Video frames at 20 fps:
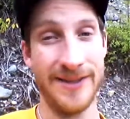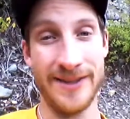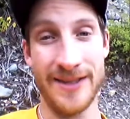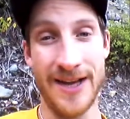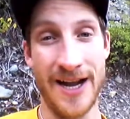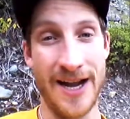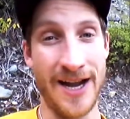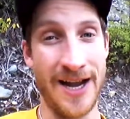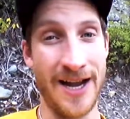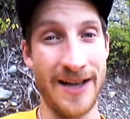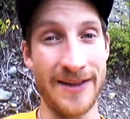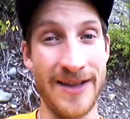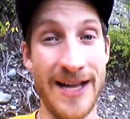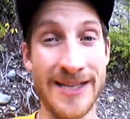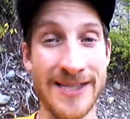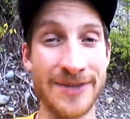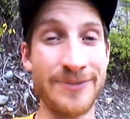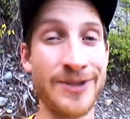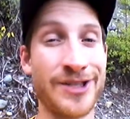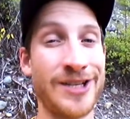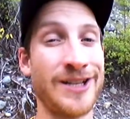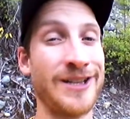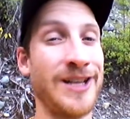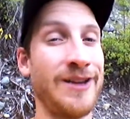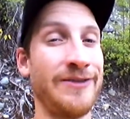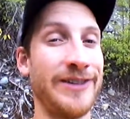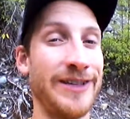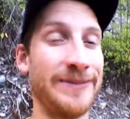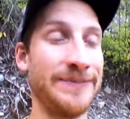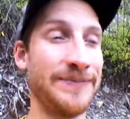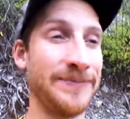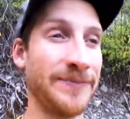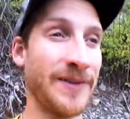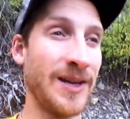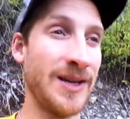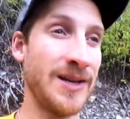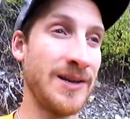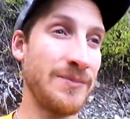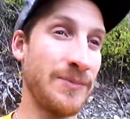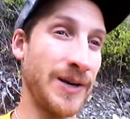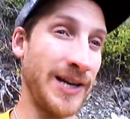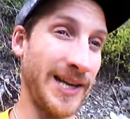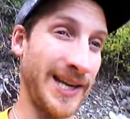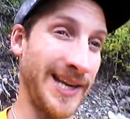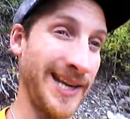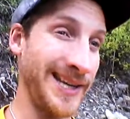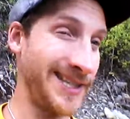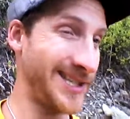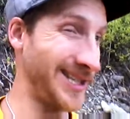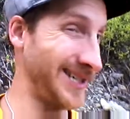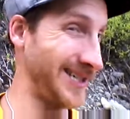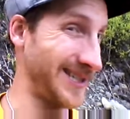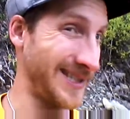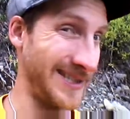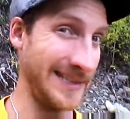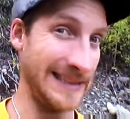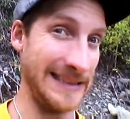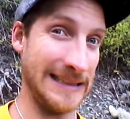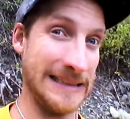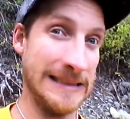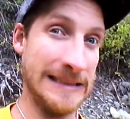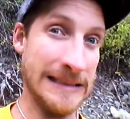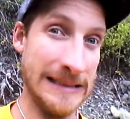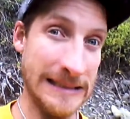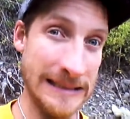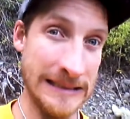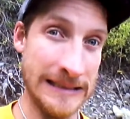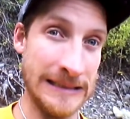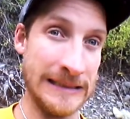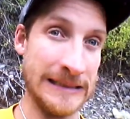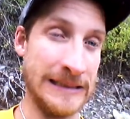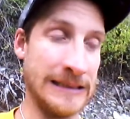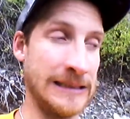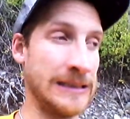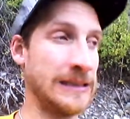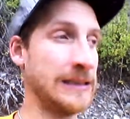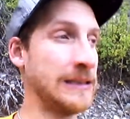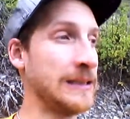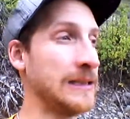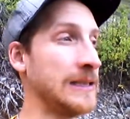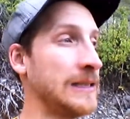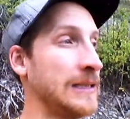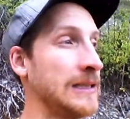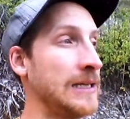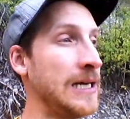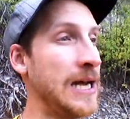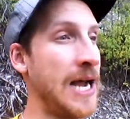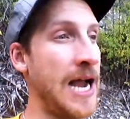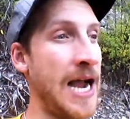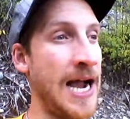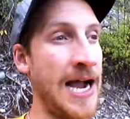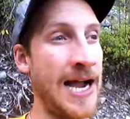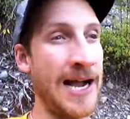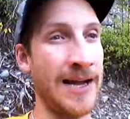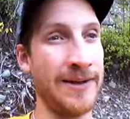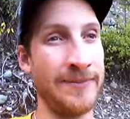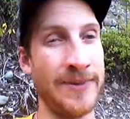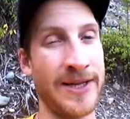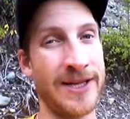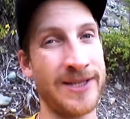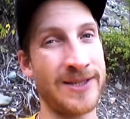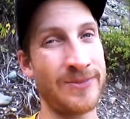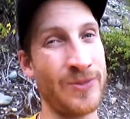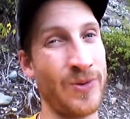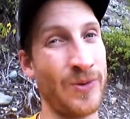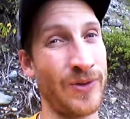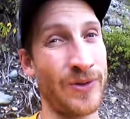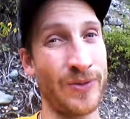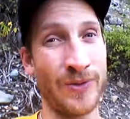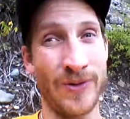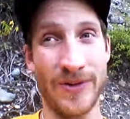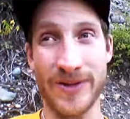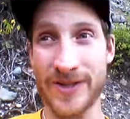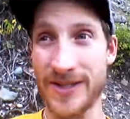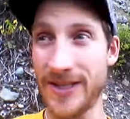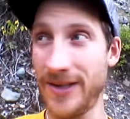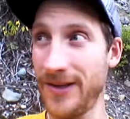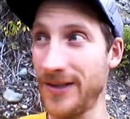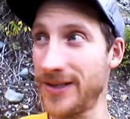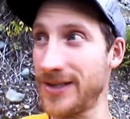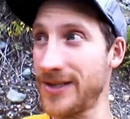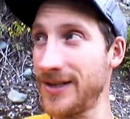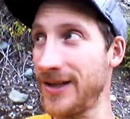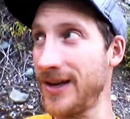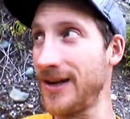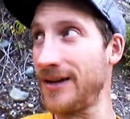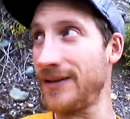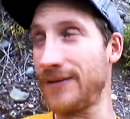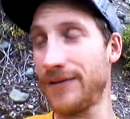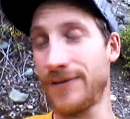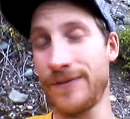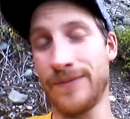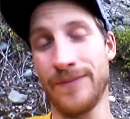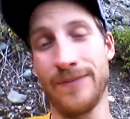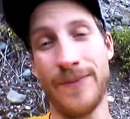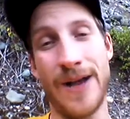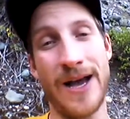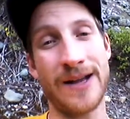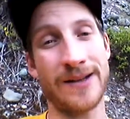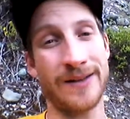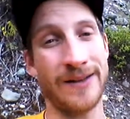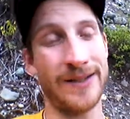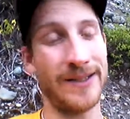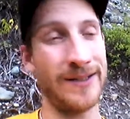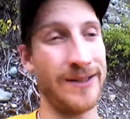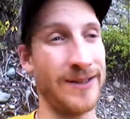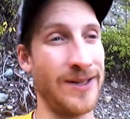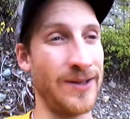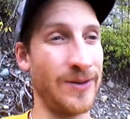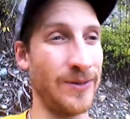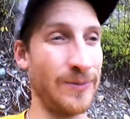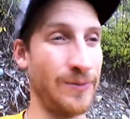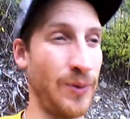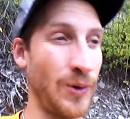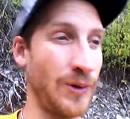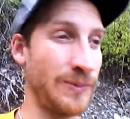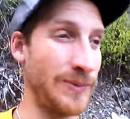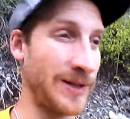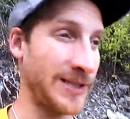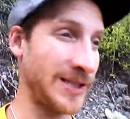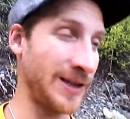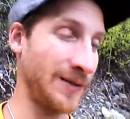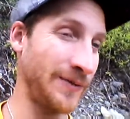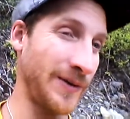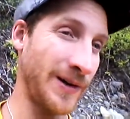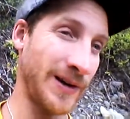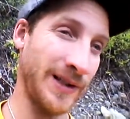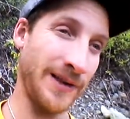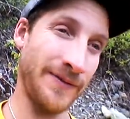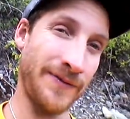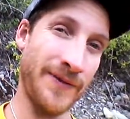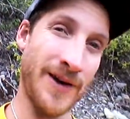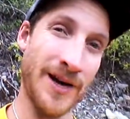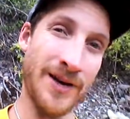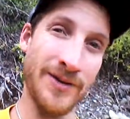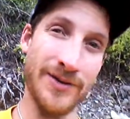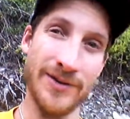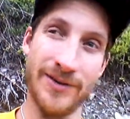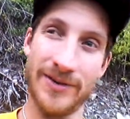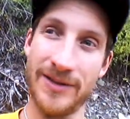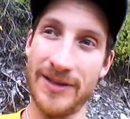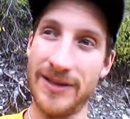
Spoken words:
That's how much I love it. But a kitchen is like, ugh. And because I'm going through all this other stuff, battling, pulling myself out of the final,